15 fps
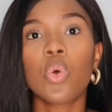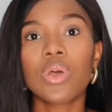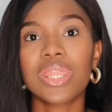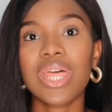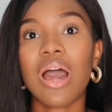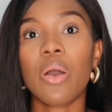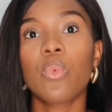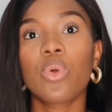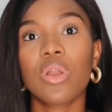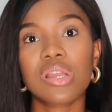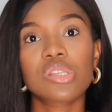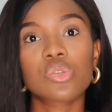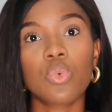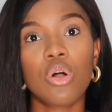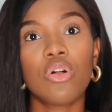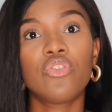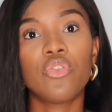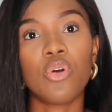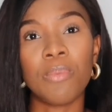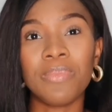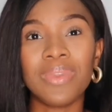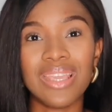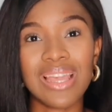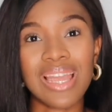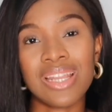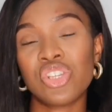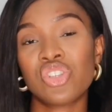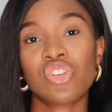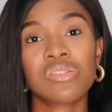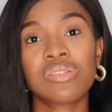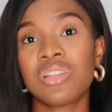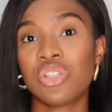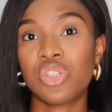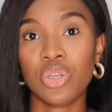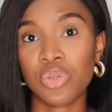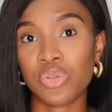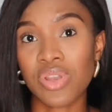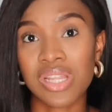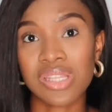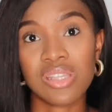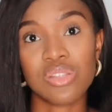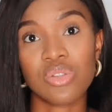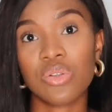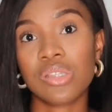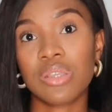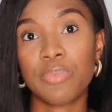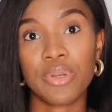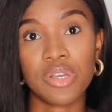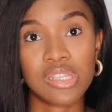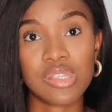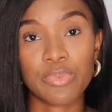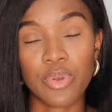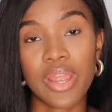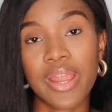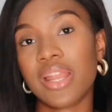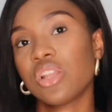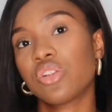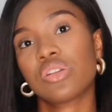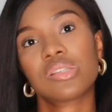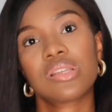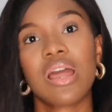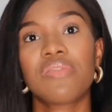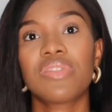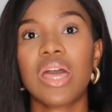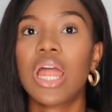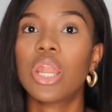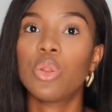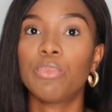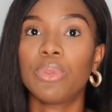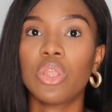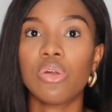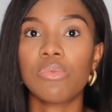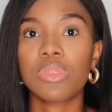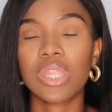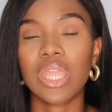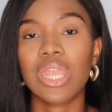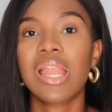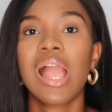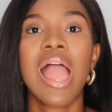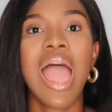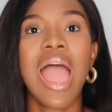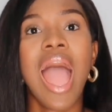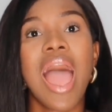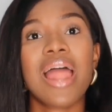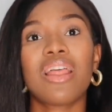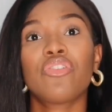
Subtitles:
that works well for me. And it's just a deodorant, it's not a perspirant, and it doesn't have the aluminium thing. And I